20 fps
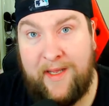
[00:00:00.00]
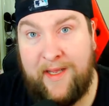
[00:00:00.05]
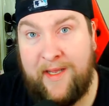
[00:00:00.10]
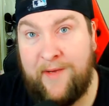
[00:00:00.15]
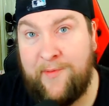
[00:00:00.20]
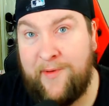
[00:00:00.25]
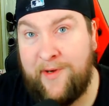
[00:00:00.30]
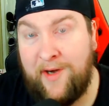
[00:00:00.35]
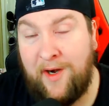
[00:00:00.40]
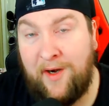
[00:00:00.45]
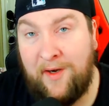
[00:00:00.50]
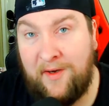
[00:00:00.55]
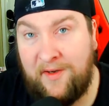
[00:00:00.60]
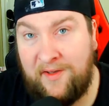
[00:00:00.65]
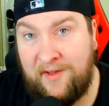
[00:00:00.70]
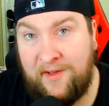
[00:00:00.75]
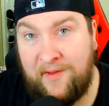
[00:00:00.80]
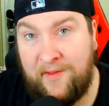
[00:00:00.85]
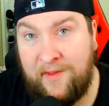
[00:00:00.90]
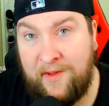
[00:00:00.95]
In regards
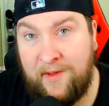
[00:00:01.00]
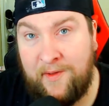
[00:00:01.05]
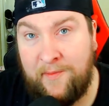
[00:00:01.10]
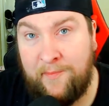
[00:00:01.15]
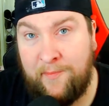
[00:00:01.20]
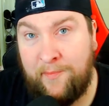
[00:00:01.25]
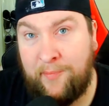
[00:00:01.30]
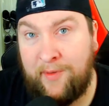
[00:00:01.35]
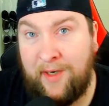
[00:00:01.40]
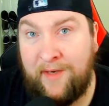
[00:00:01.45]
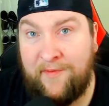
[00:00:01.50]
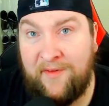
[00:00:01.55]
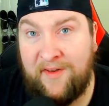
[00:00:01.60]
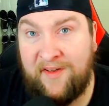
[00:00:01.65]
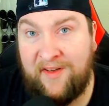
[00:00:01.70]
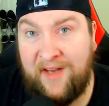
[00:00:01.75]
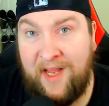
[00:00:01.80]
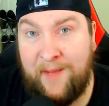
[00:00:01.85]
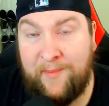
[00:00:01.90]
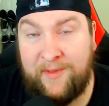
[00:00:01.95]
to the breakfast
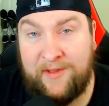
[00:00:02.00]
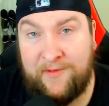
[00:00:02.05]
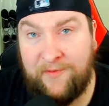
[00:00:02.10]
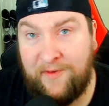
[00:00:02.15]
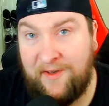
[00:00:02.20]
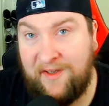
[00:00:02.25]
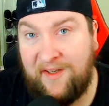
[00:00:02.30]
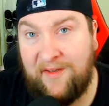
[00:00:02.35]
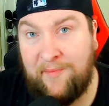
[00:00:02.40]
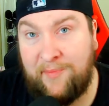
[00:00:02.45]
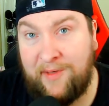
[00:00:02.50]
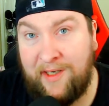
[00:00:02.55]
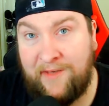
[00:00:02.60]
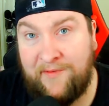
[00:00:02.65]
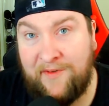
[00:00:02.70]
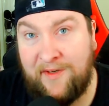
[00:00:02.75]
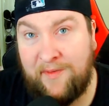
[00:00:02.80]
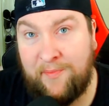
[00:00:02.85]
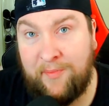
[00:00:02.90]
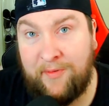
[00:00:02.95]
sandwich versus
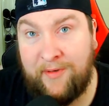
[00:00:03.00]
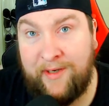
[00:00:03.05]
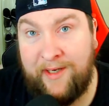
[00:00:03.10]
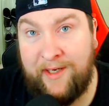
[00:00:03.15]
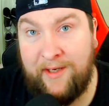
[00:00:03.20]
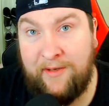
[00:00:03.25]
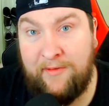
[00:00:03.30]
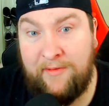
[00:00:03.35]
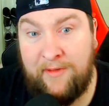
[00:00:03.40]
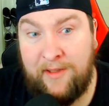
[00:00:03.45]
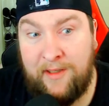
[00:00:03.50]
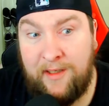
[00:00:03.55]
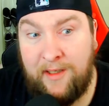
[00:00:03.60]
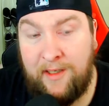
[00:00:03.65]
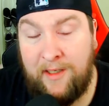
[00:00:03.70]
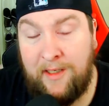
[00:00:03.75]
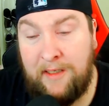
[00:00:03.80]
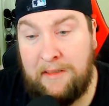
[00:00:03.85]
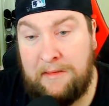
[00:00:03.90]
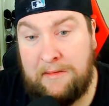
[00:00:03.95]
breakfast burrito,
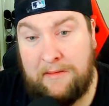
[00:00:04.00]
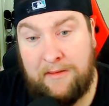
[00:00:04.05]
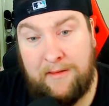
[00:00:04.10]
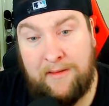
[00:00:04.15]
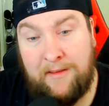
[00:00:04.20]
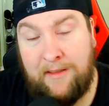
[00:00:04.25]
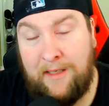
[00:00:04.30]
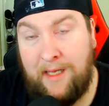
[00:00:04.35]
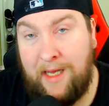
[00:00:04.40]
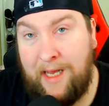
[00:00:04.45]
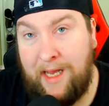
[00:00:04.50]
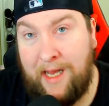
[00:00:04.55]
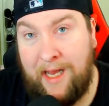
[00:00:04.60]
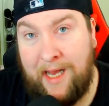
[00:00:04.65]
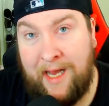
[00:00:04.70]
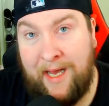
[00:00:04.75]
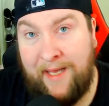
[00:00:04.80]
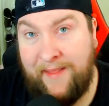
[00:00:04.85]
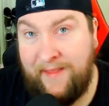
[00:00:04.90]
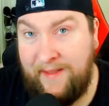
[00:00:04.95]

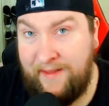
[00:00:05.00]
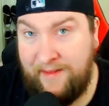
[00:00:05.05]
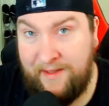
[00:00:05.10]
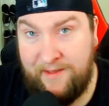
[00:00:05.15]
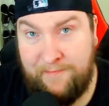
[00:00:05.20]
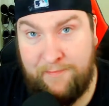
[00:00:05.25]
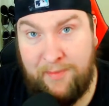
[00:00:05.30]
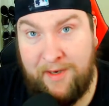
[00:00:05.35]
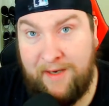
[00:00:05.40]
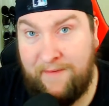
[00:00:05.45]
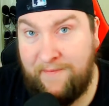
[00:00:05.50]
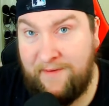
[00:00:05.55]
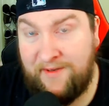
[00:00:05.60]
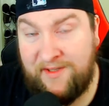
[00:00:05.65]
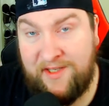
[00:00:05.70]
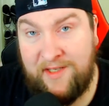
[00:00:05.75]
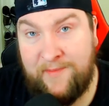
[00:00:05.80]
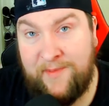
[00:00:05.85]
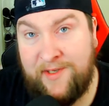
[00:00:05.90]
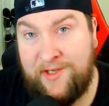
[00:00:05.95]
I think that breakfast
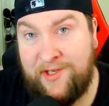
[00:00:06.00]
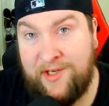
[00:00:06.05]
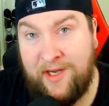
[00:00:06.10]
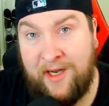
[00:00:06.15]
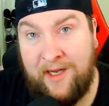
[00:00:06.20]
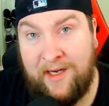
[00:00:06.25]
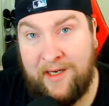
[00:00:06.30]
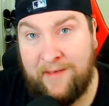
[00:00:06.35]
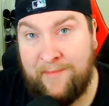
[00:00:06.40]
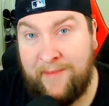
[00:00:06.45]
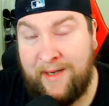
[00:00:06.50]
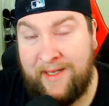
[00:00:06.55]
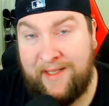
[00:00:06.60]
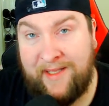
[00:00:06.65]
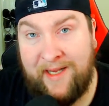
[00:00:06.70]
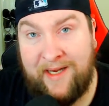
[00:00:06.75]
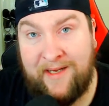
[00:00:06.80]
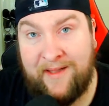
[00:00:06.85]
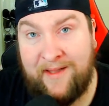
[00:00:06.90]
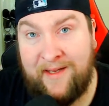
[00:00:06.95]
chimichanga might
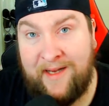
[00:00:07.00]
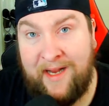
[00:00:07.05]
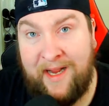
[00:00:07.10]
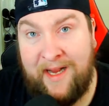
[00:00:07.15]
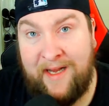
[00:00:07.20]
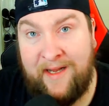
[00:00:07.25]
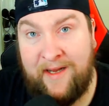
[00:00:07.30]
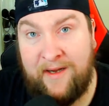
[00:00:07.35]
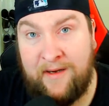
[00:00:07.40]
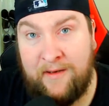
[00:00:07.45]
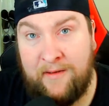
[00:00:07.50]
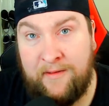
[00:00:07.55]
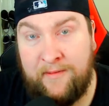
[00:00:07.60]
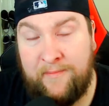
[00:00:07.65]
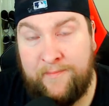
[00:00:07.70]
take the cake here.